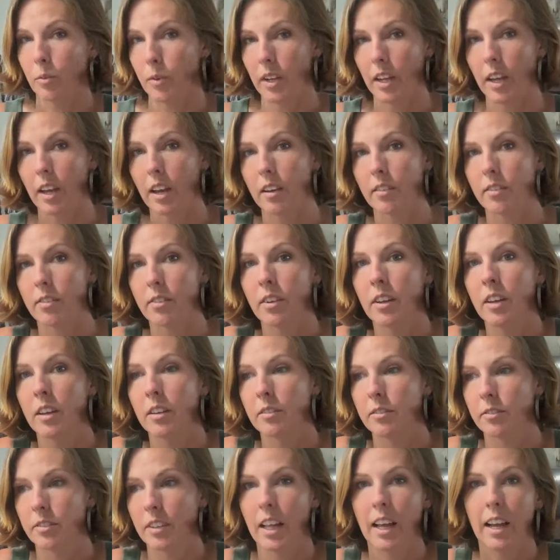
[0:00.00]
we have
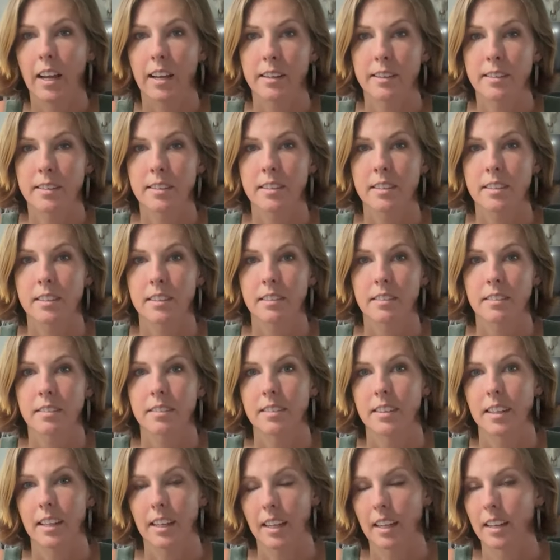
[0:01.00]
flies
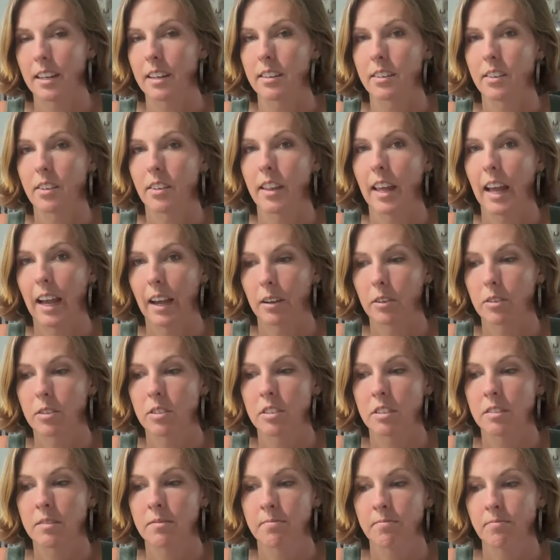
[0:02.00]
that get into the house.
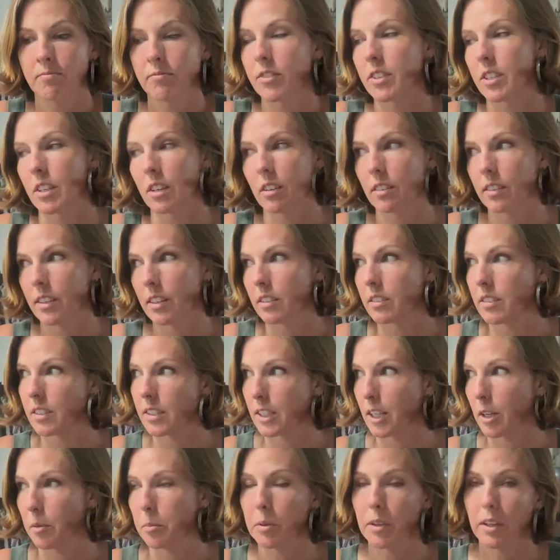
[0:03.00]
So there's a
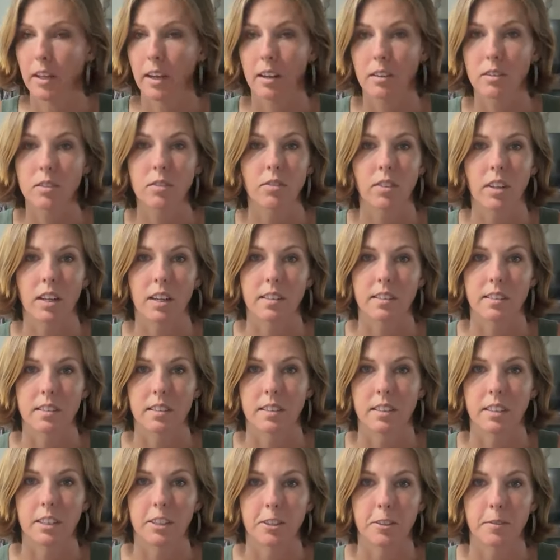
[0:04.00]
couple of house flies
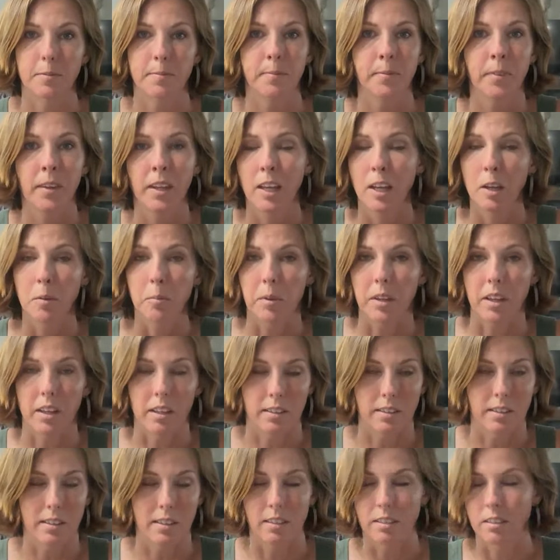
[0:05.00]
in here
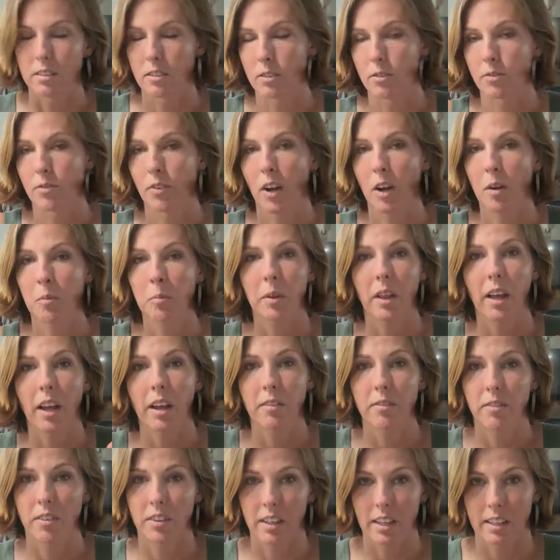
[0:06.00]
because this is farm
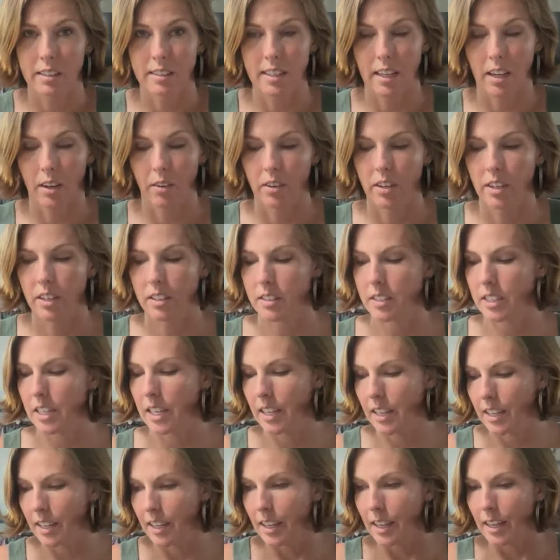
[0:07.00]
life and that's how it is.
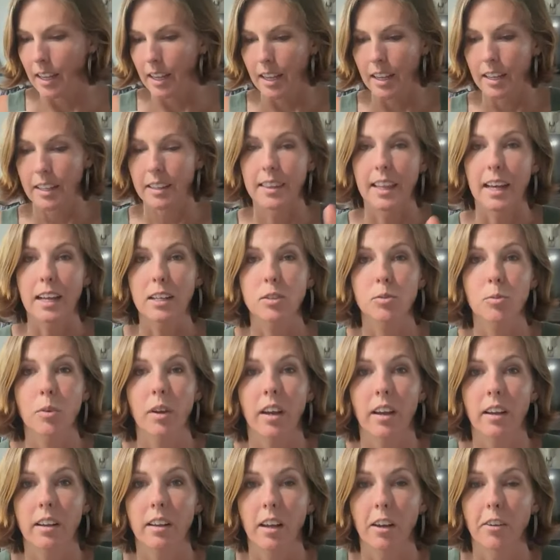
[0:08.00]
That's why
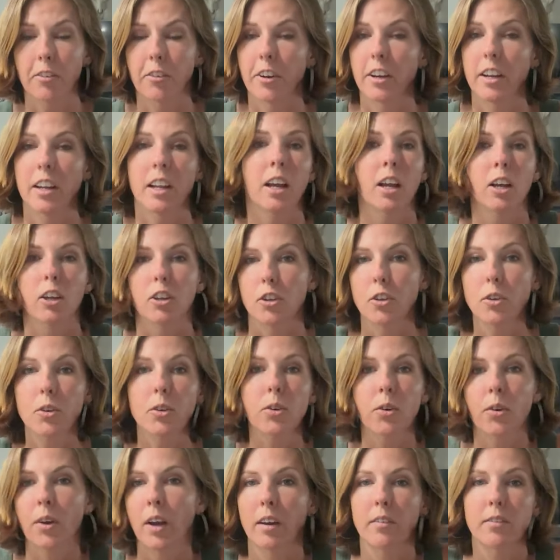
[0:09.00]
I cover it. You
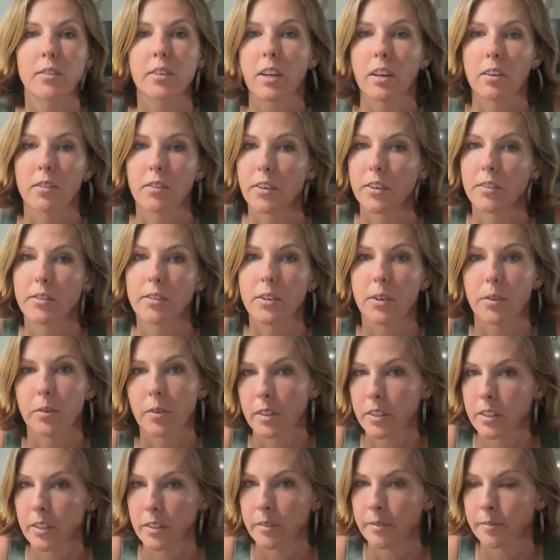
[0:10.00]
don't have to cover it if you don't
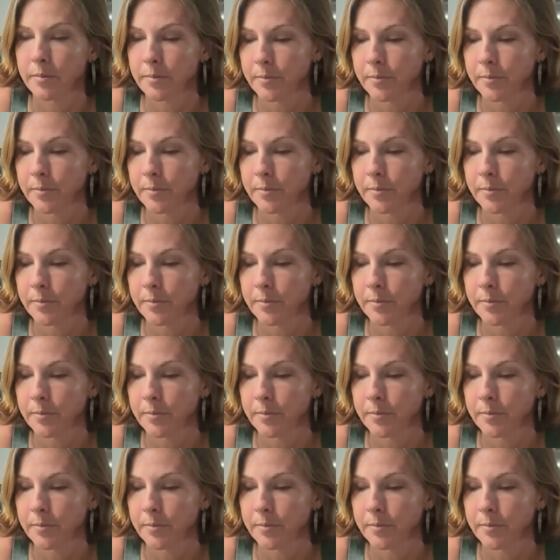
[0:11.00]
want to.